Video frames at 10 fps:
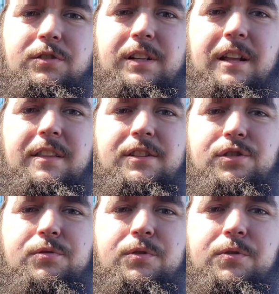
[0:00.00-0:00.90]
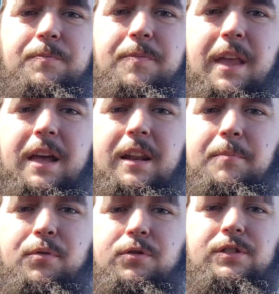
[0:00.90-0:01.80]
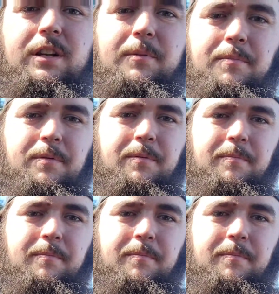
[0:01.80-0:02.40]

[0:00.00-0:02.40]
you tighten this screw and it pulls it up